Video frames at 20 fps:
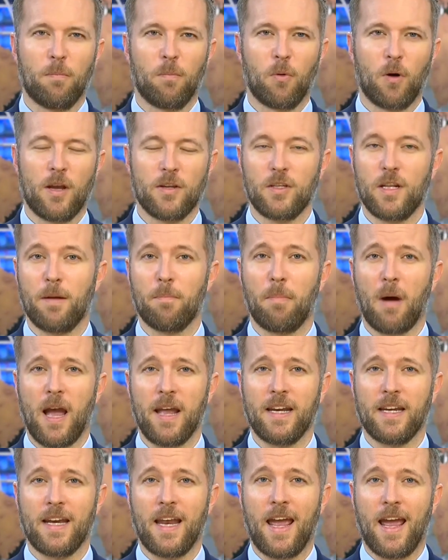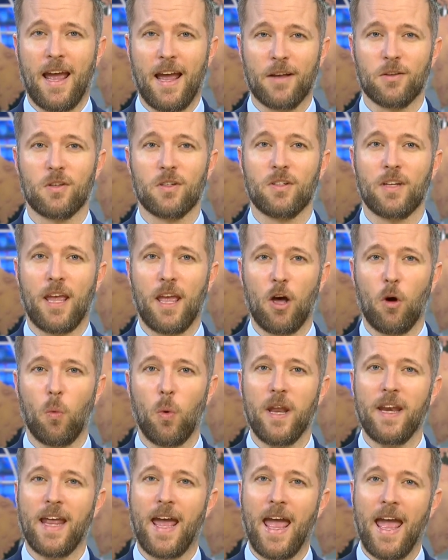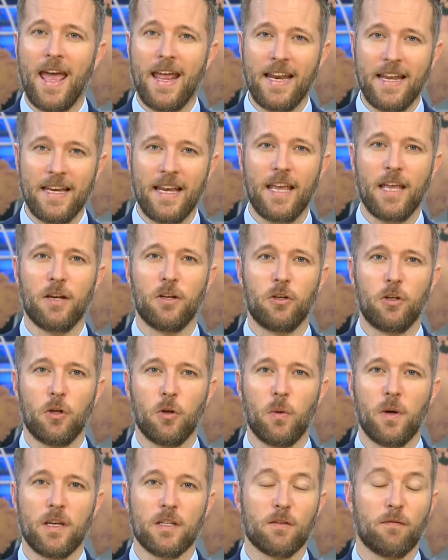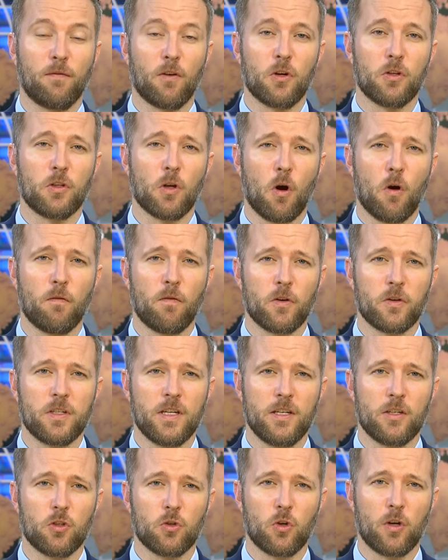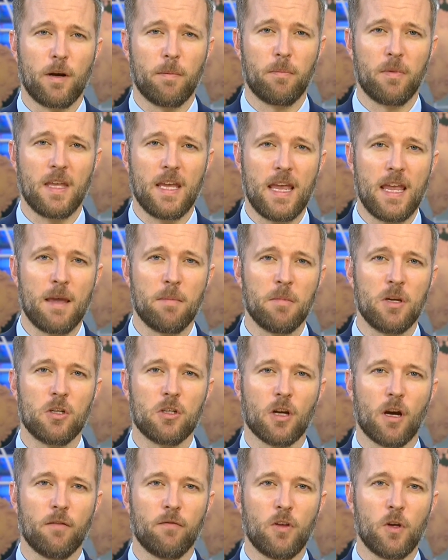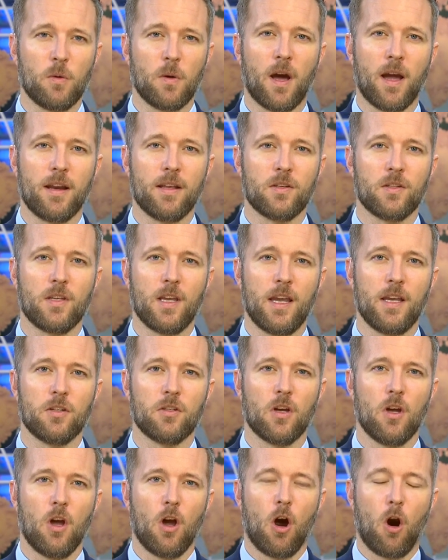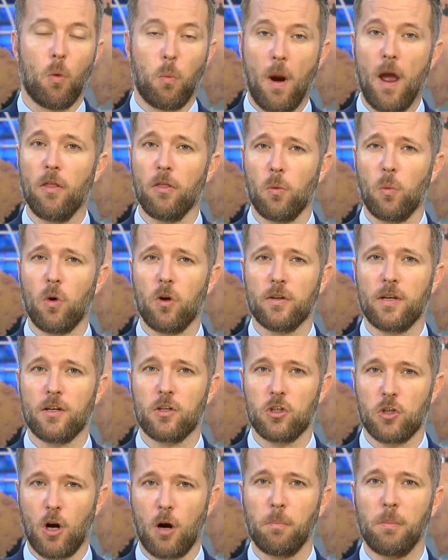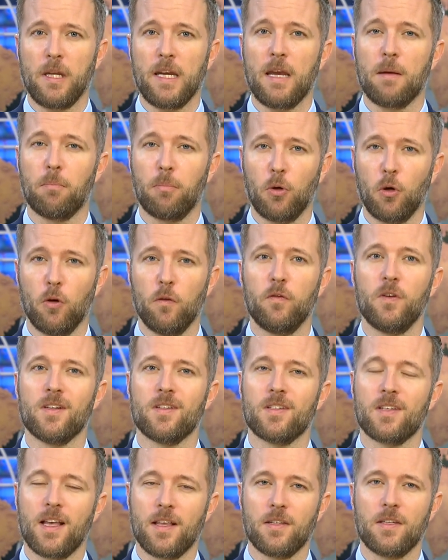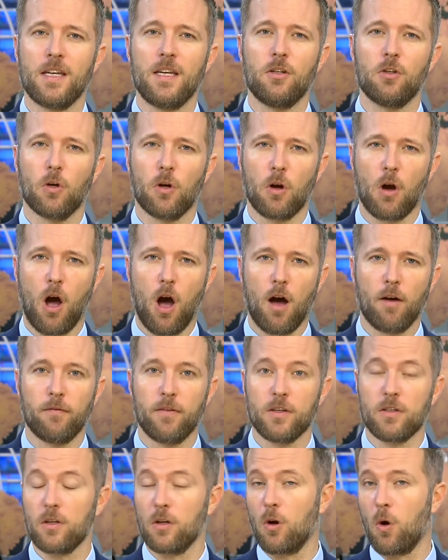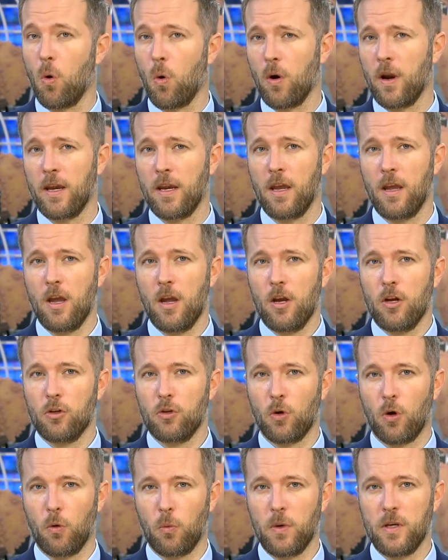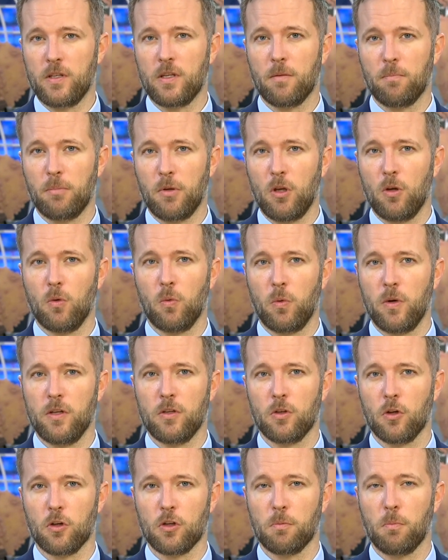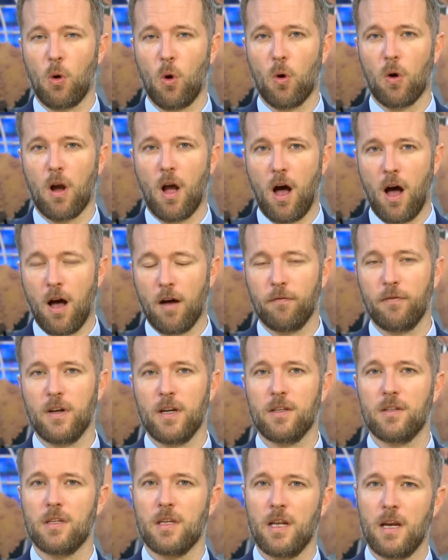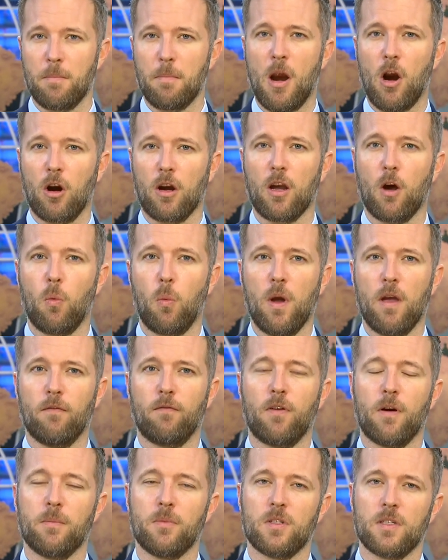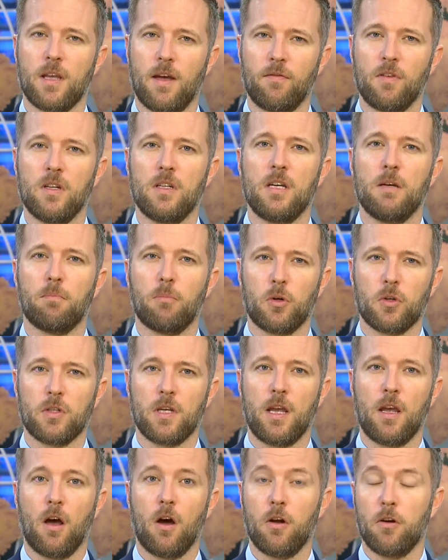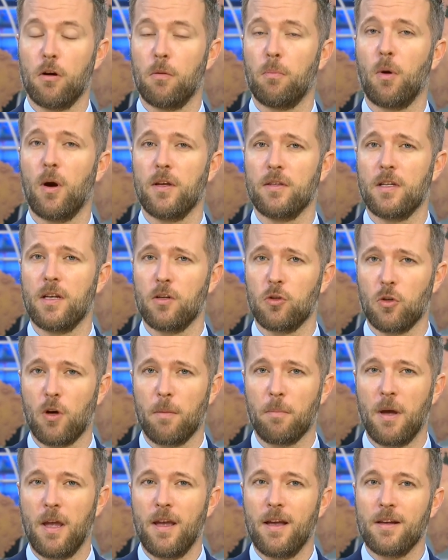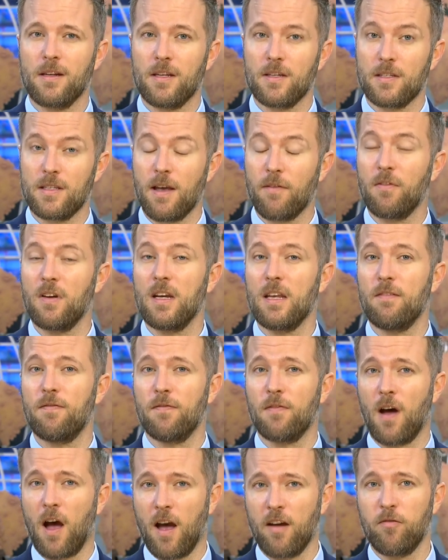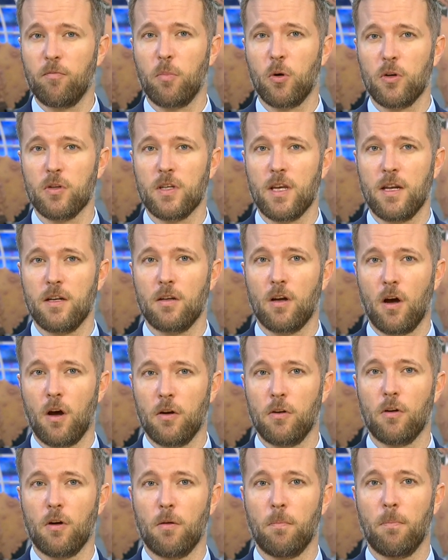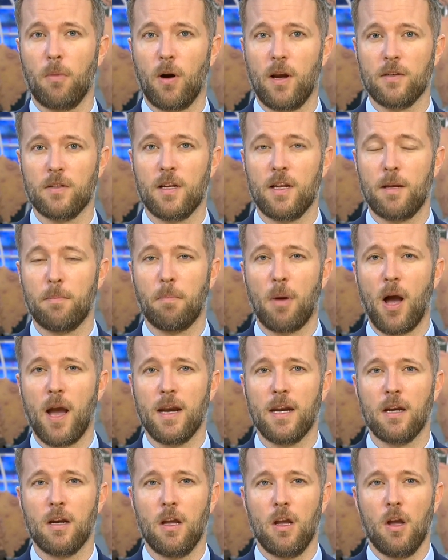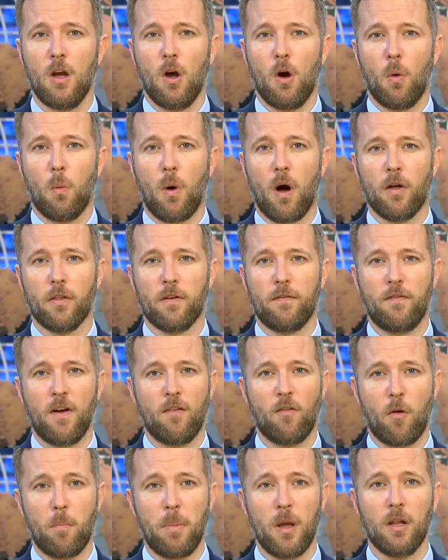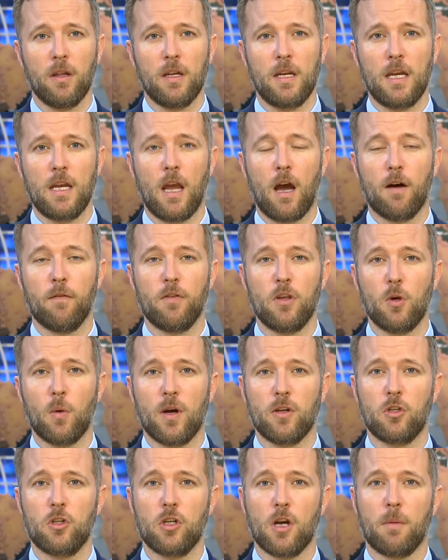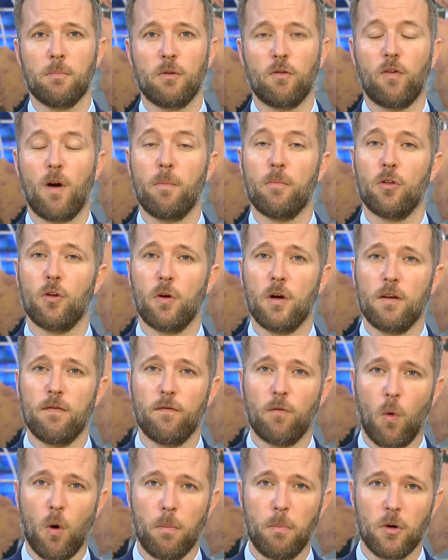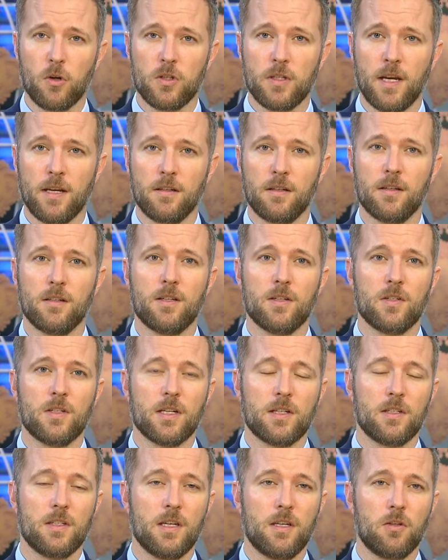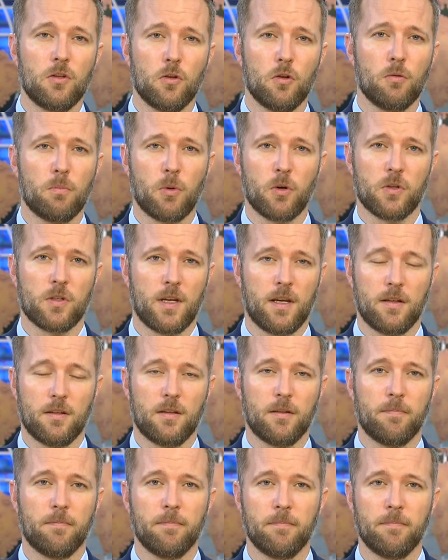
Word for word: President Biden has a tailwind heading into his first overseas trip. The image of the United States around the world has sharply improved since he took office. According to a recent Pew Research poll, confidence in America went from 17% under President Trump to 75% under President Biden, while the favorability of the U.S. jumped from 34% to 62%.